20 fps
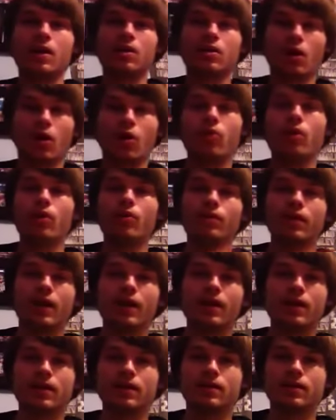Cotto
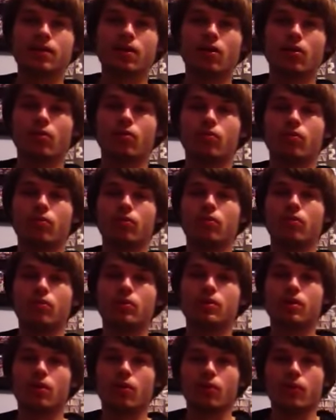did it, so
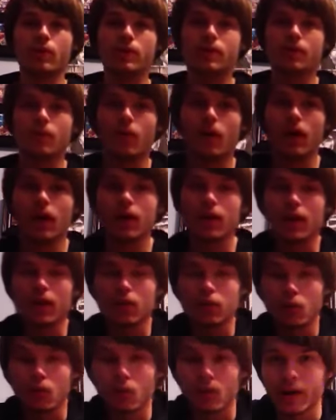there's no reason why.
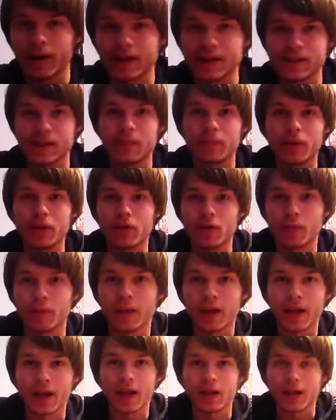Like Lara is the bigger
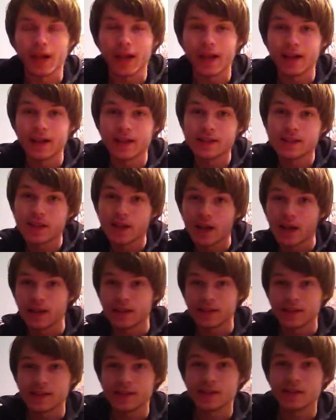man, and he's
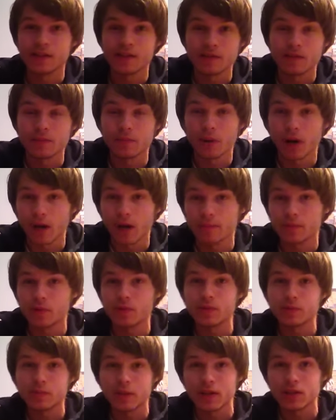got decent pop to
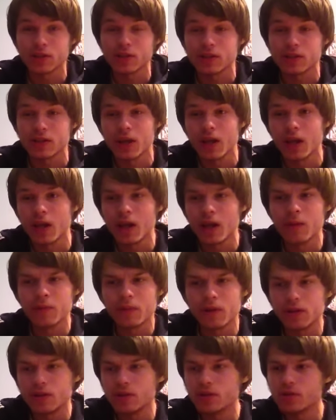his punches,
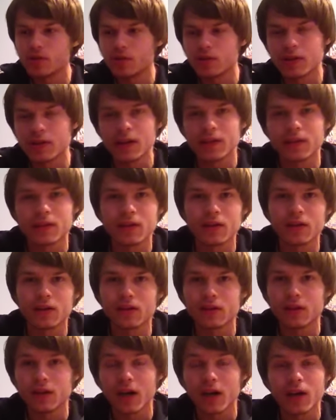but he just couldn't get
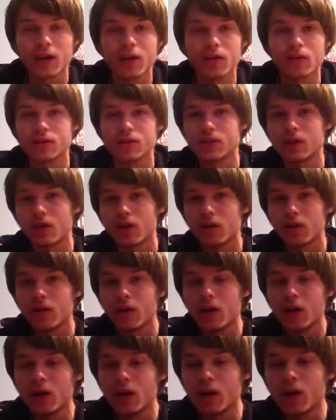the the knockouts. So
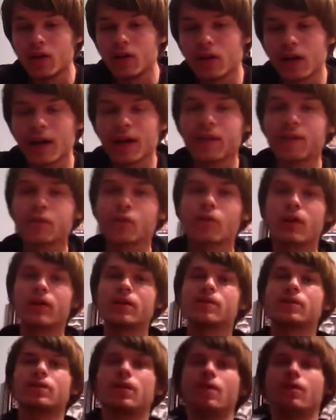you got to give
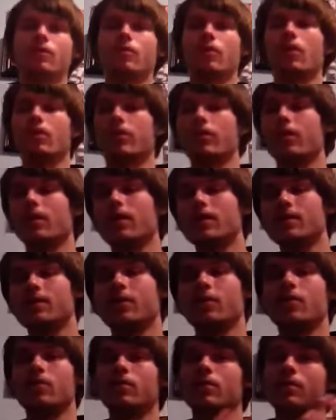credit to Delvin Rodriguez
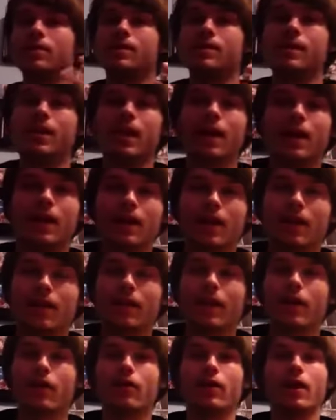for staying in
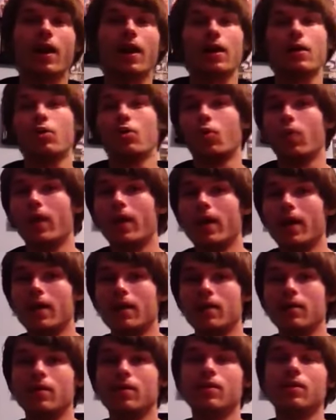there, not quitting.
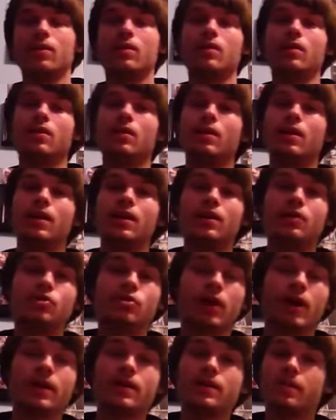He
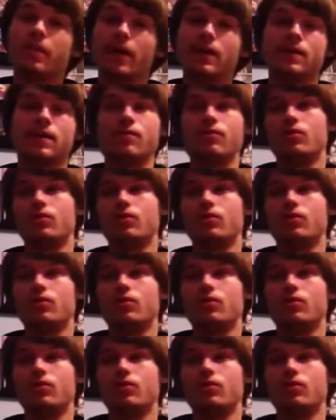tried his best.